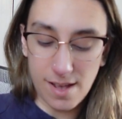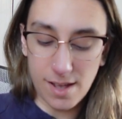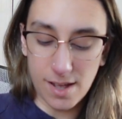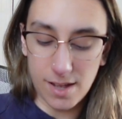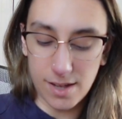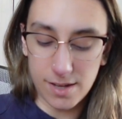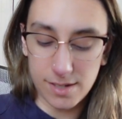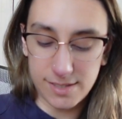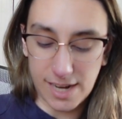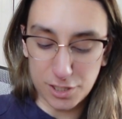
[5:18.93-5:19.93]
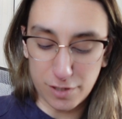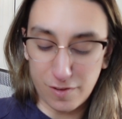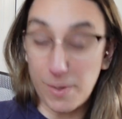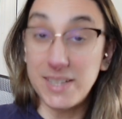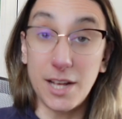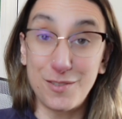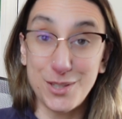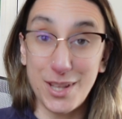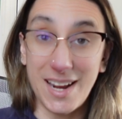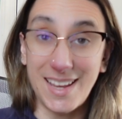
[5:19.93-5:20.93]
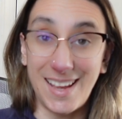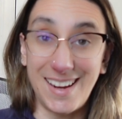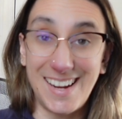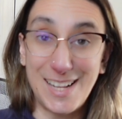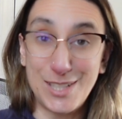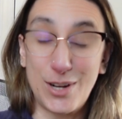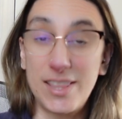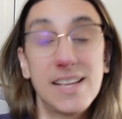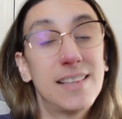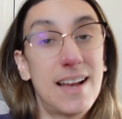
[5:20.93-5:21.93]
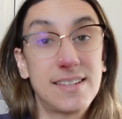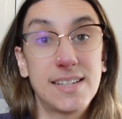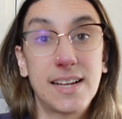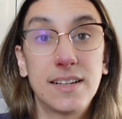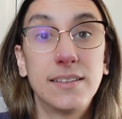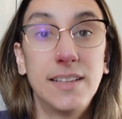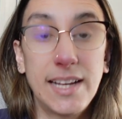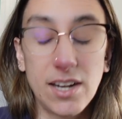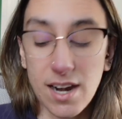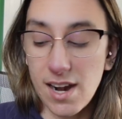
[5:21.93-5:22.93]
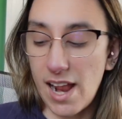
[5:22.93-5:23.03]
a section for myself so that I can insert the elastic later.